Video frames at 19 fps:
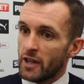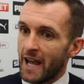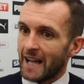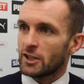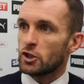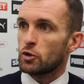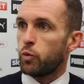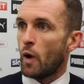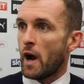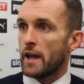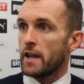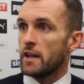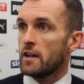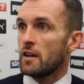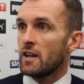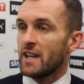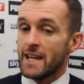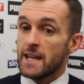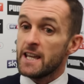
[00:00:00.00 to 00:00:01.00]
that's why
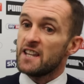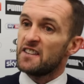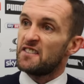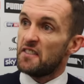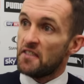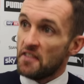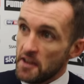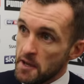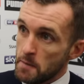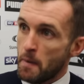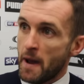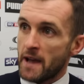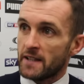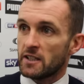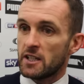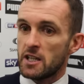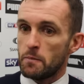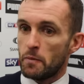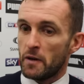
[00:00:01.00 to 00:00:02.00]
he is the
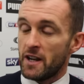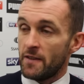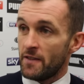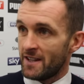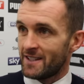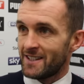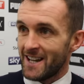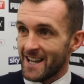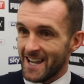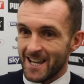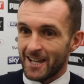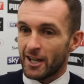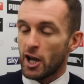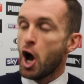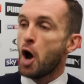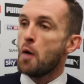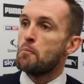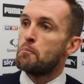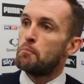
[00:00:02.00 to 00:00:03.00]
best keeper in this league,
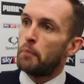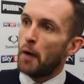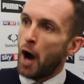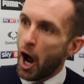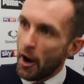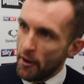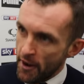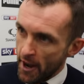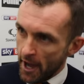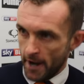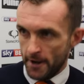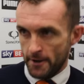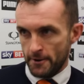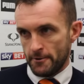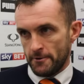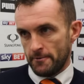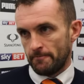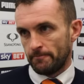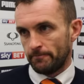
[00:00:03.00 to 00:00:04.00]
bar none.